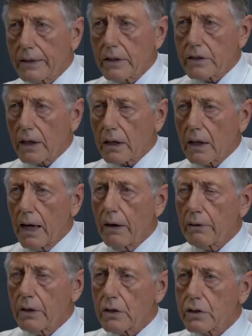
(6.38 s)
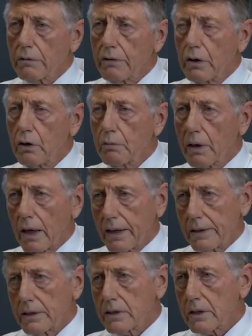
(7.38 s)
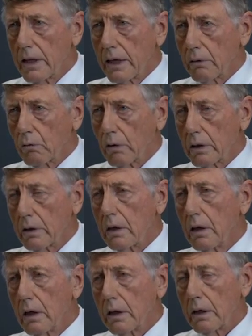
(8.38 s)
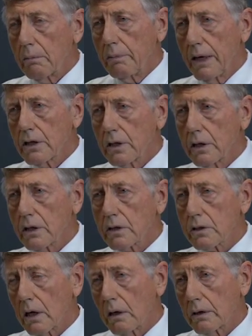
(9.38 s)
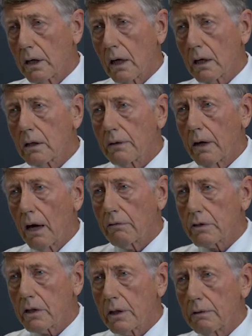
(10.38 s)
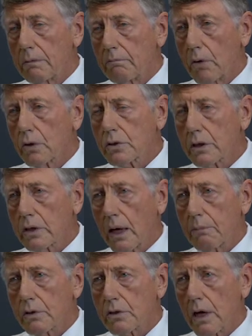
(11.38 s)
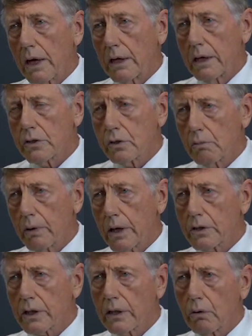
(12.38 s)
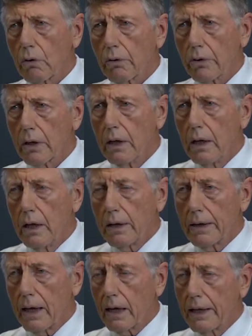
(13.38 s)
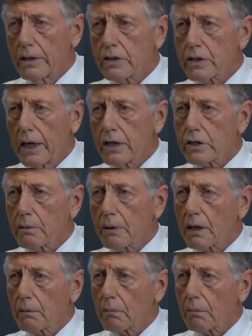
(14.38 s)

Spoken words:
is a cloudiness of the human lens, and when the patient is young, obviously most of the time there's not an issue, but as you get older, that lens tends to become